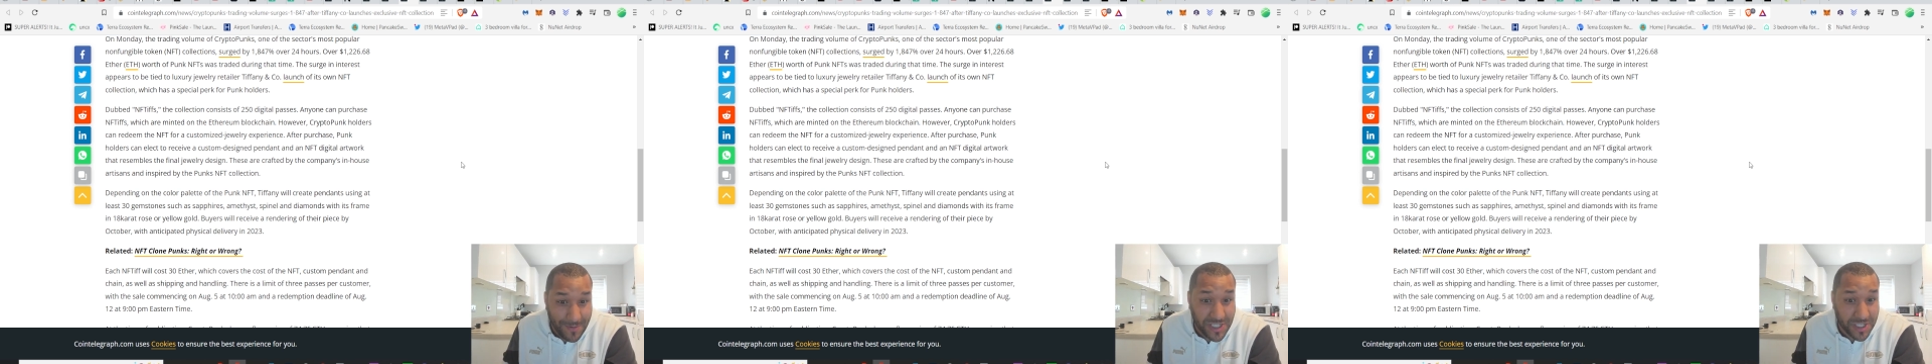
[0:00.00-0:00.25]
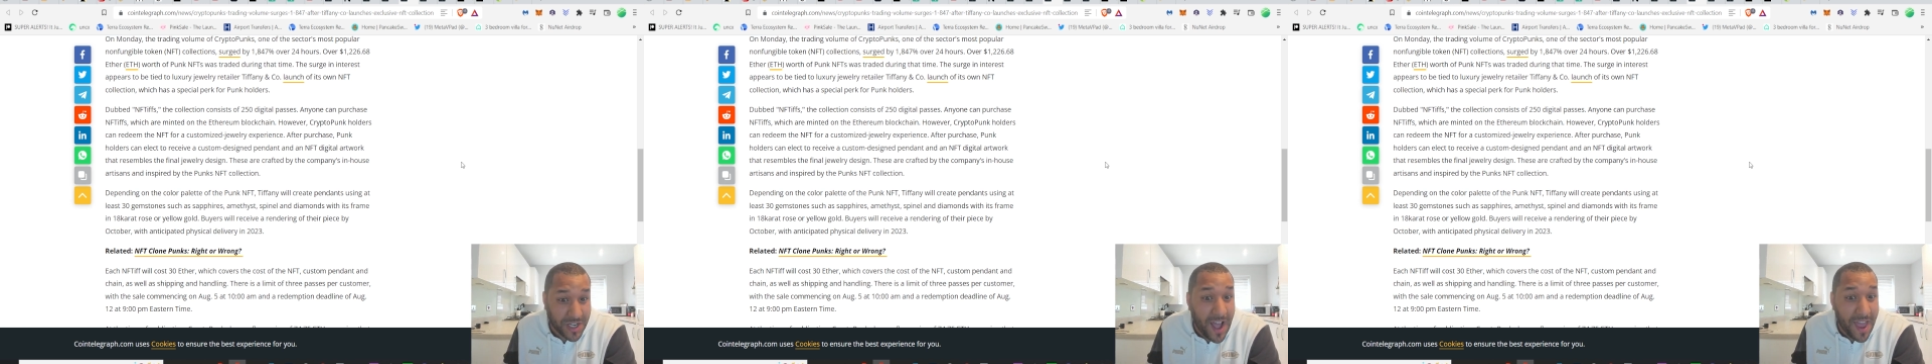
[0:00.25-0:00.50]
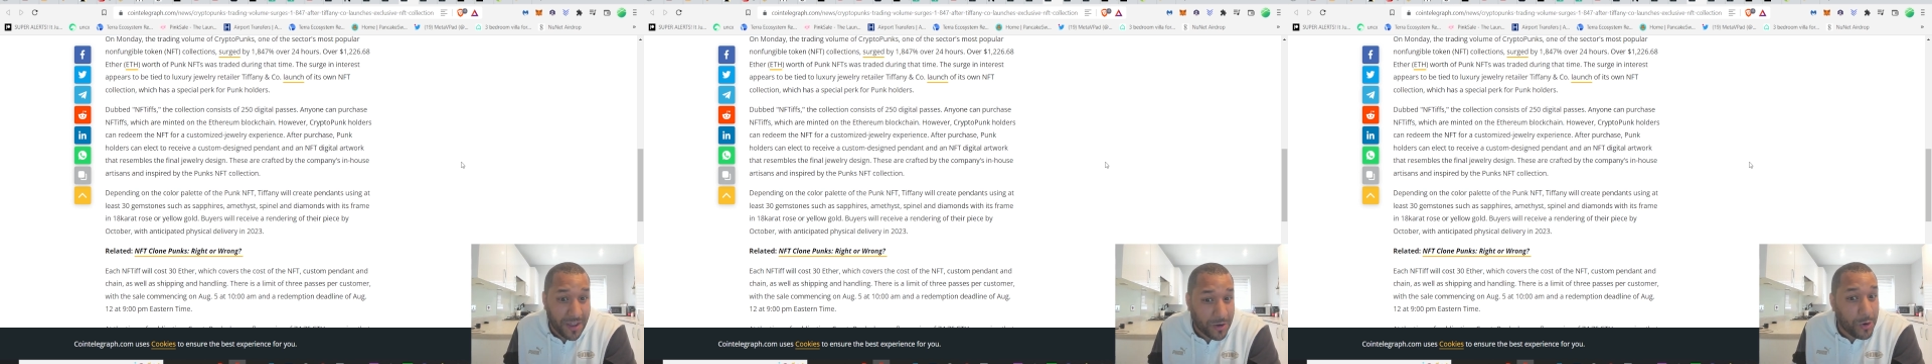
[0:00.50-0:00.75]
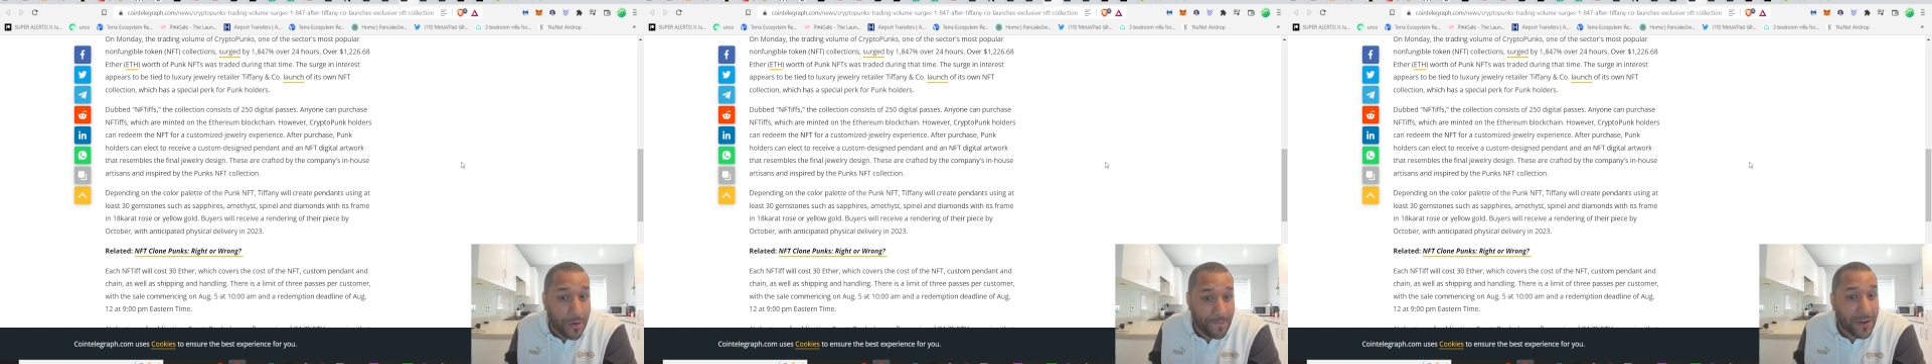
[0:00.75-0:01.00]
which is kind of
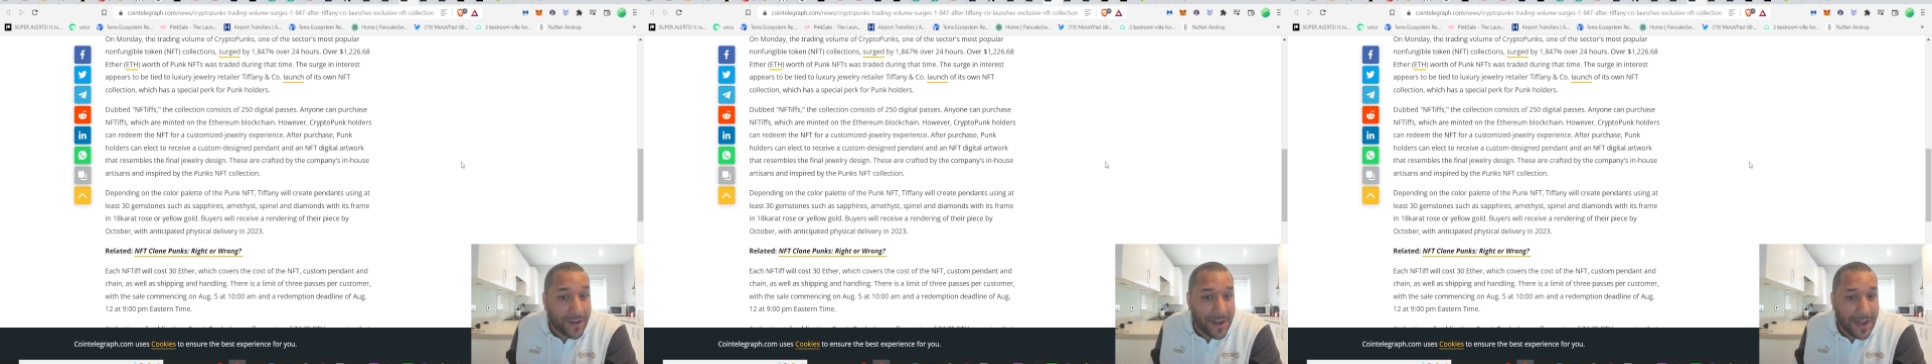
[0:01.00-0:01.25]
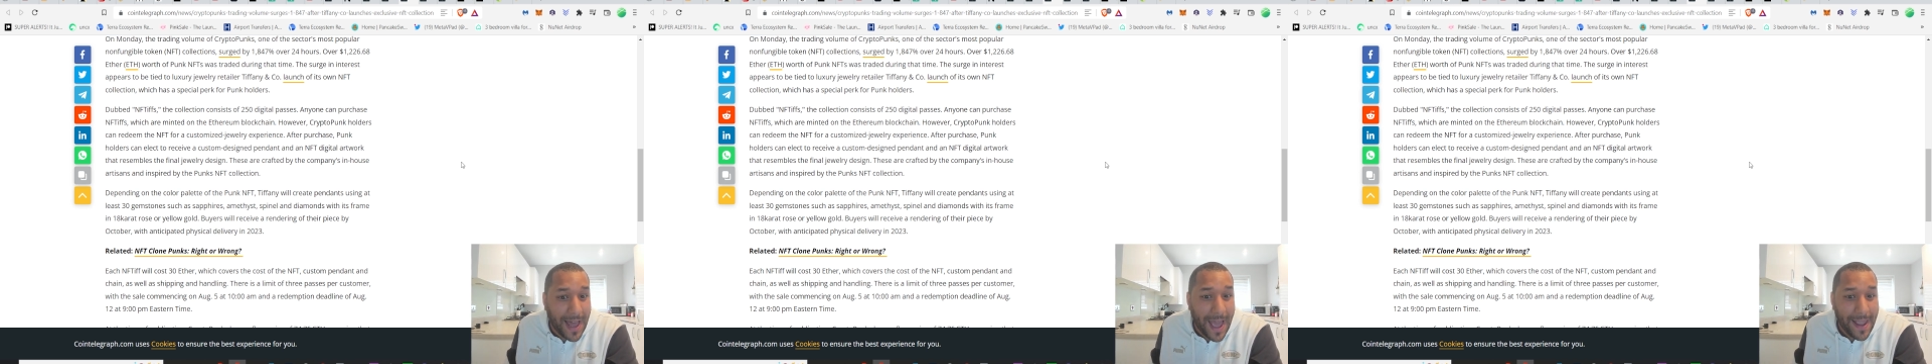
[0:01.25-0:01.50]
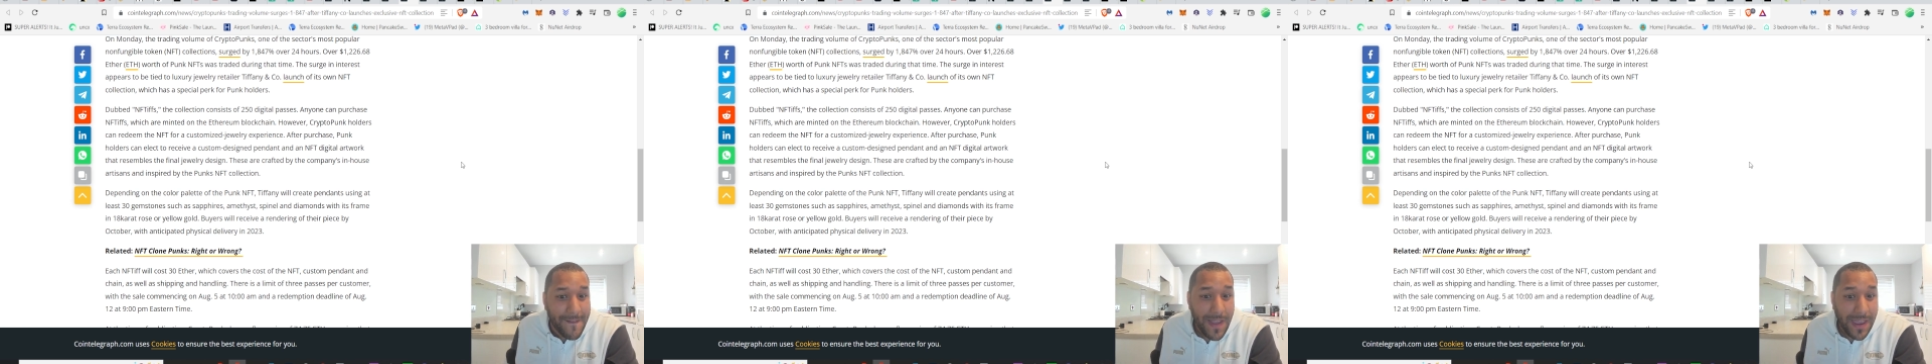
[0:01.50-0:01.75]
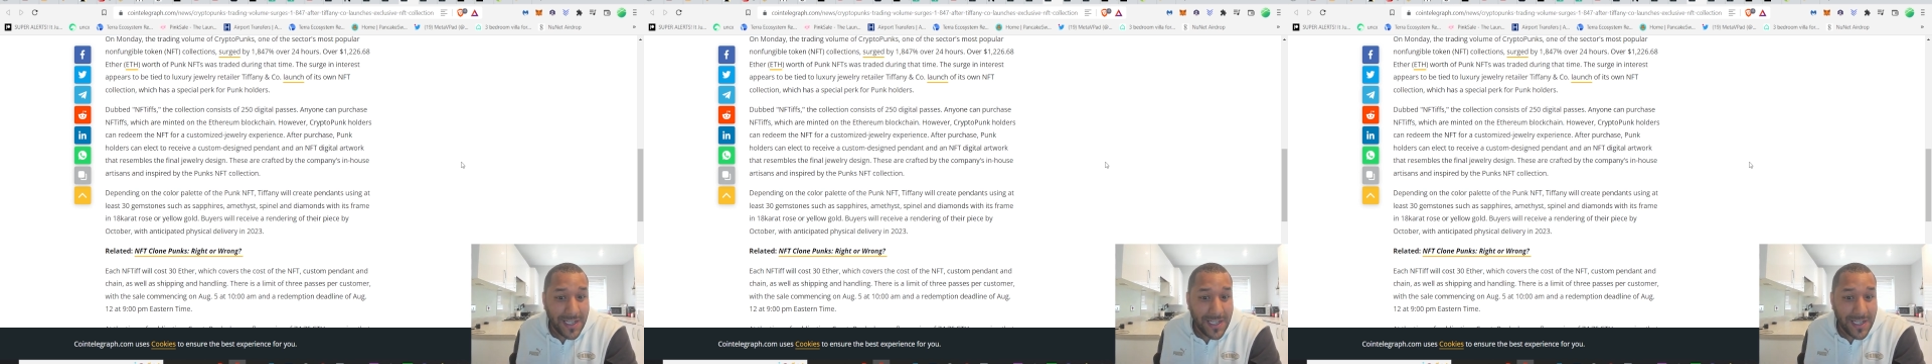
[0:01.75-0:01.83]
cool, I'm not going to lie,